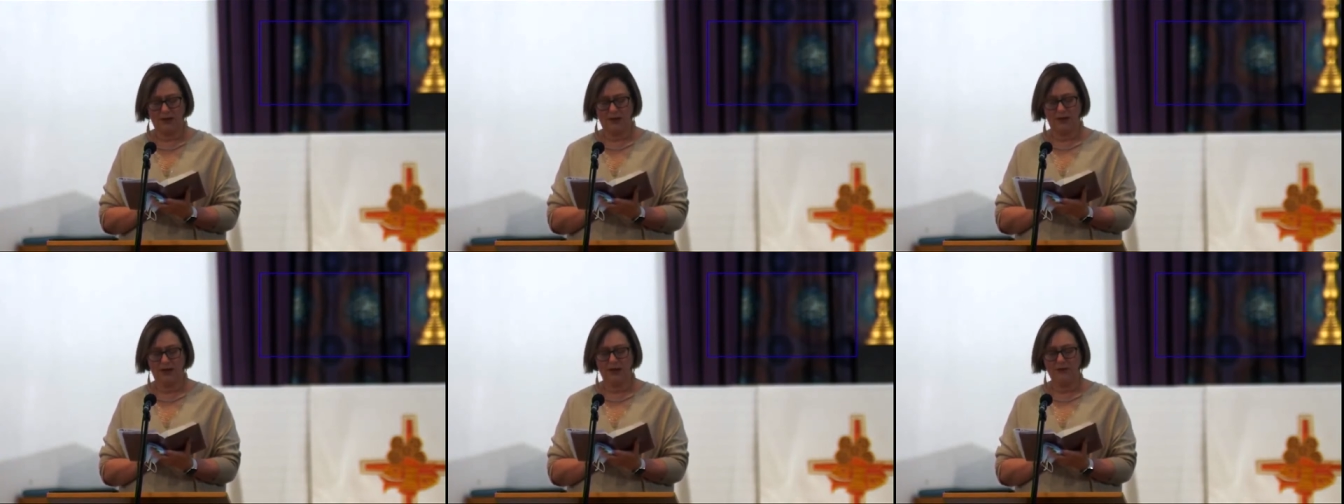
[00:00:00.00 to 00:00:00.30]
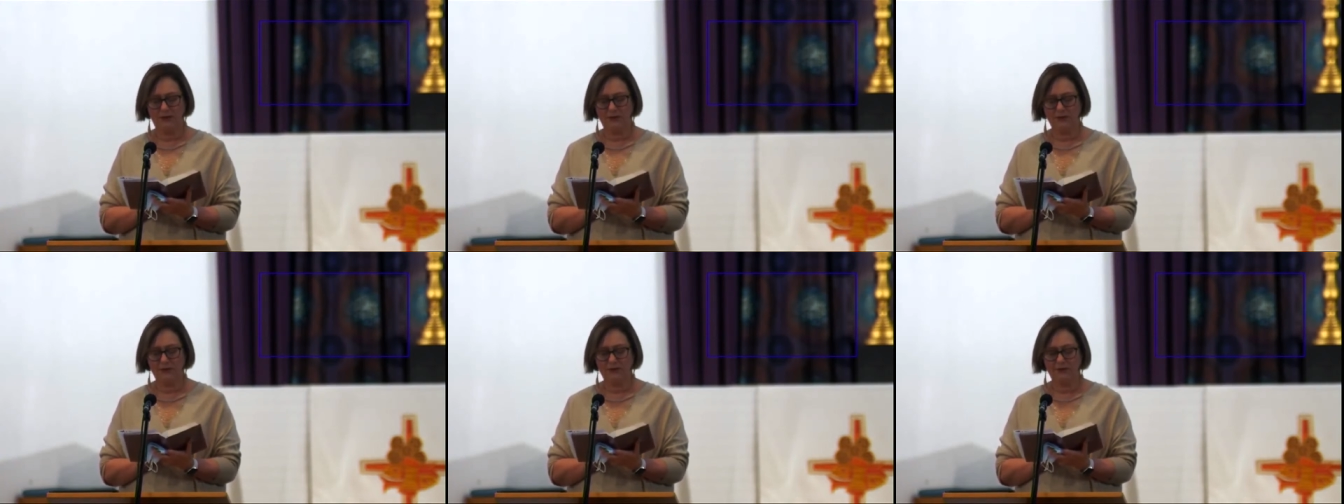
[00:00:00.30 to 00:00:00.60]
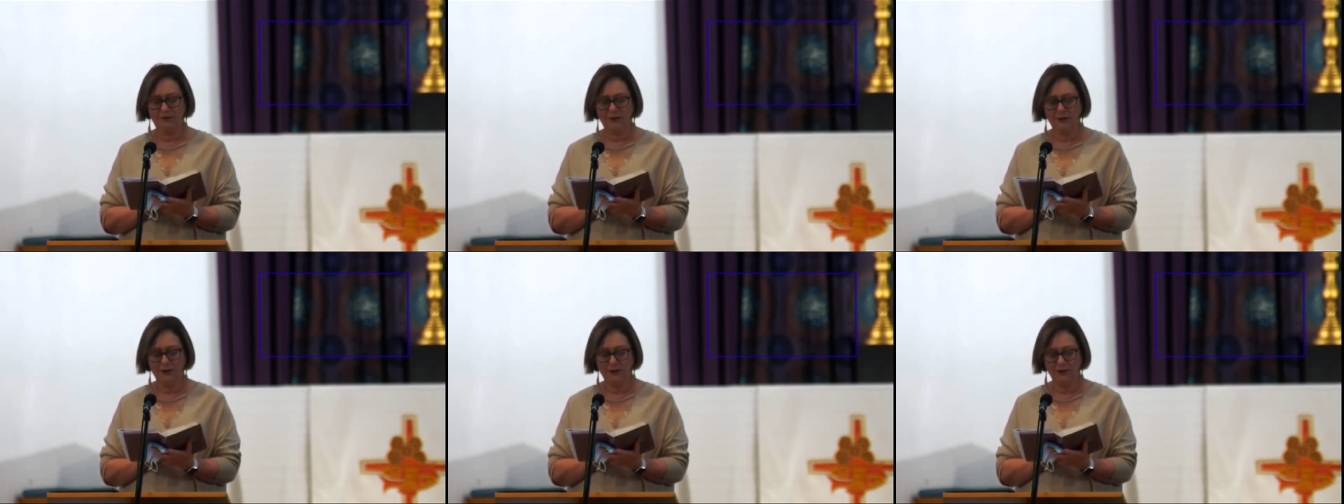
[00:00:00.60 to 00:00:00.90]
He was
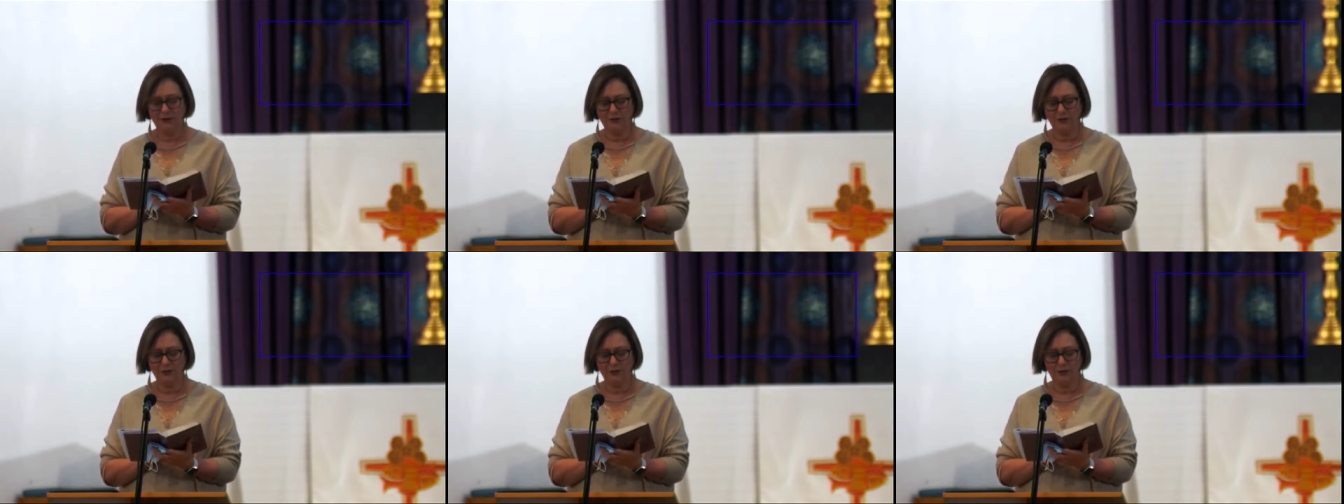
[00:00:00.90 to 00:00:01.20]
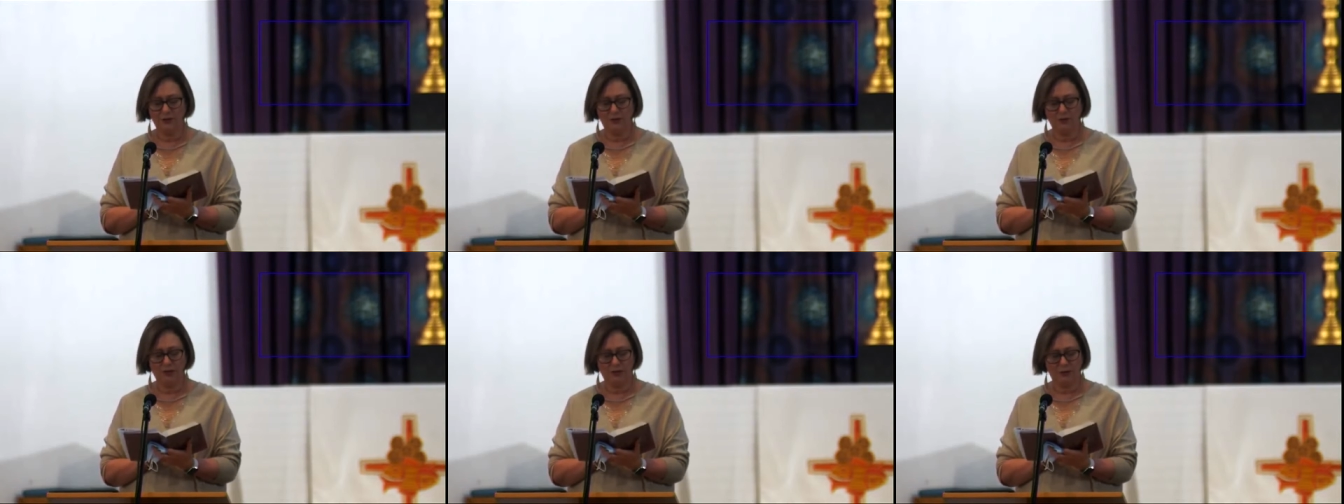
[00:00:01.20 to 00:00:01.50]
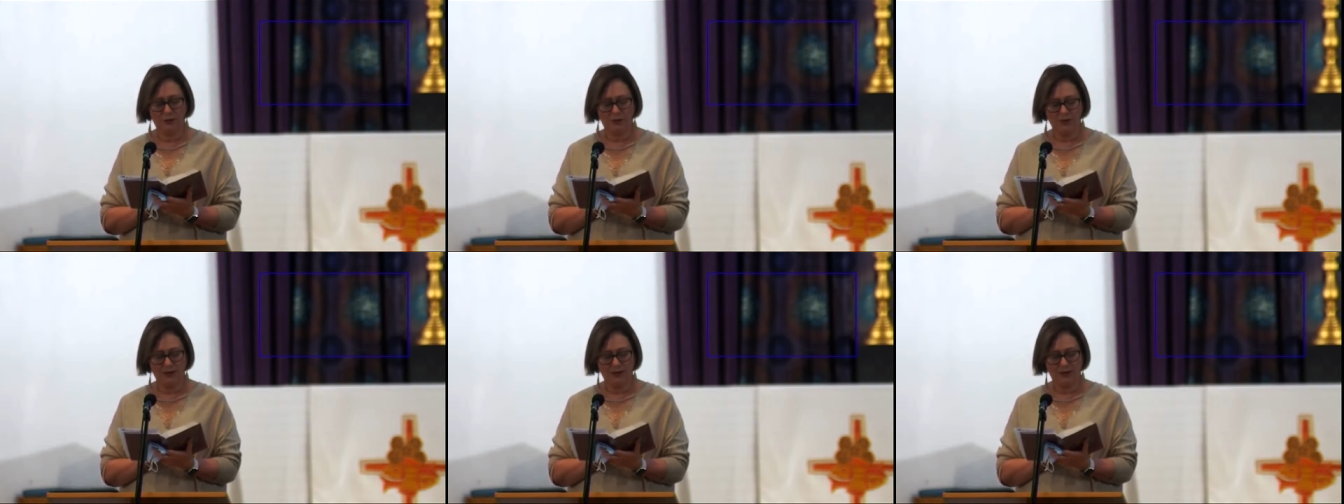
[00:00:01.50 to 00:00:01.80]
filled with
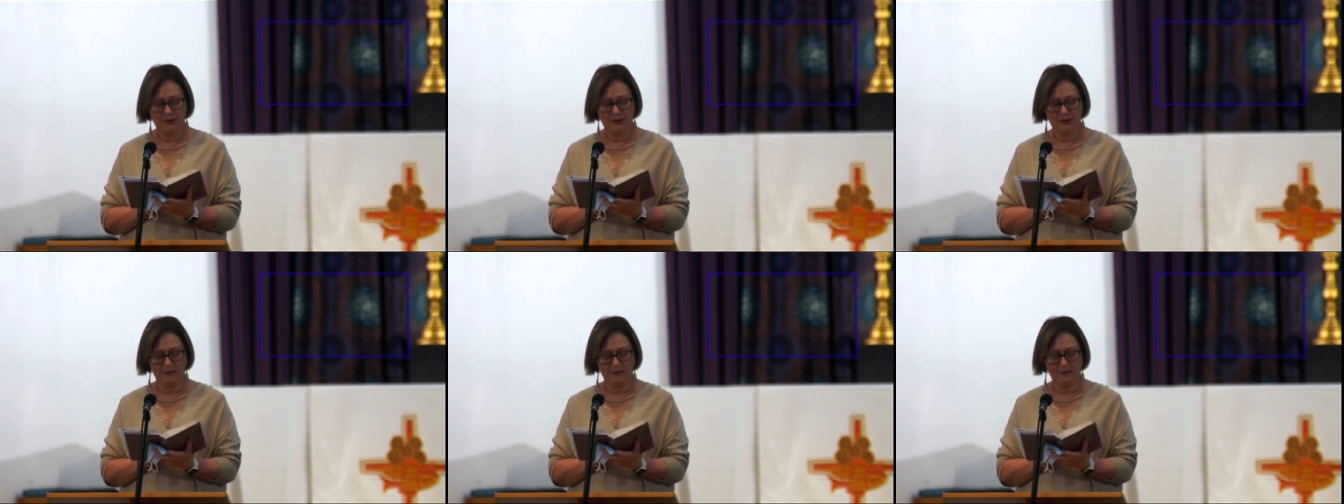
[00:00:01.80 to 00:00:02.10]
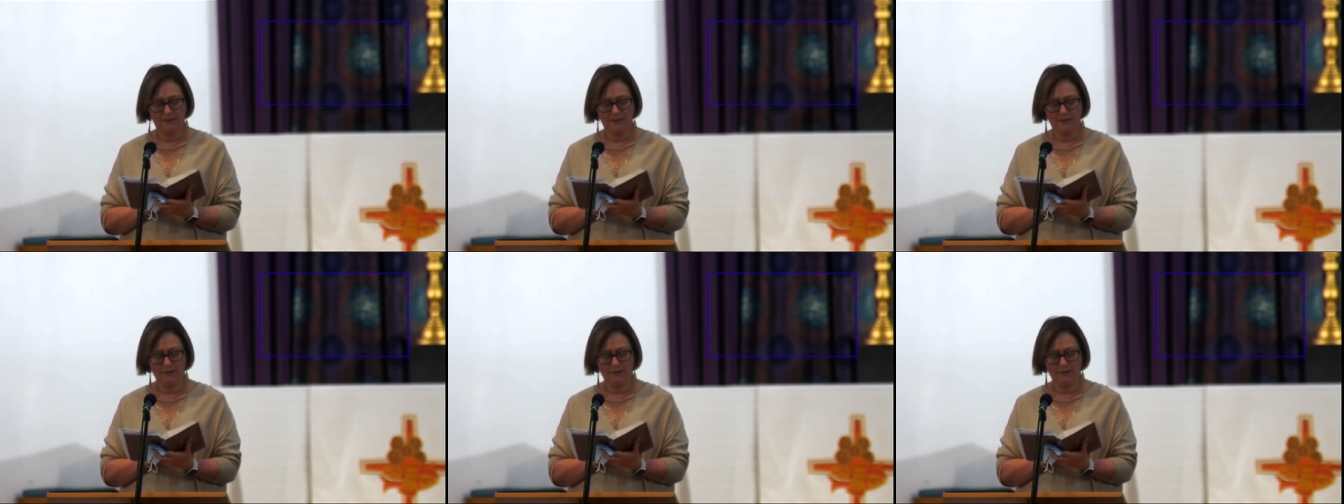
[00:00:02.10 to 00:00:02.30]
wisdom,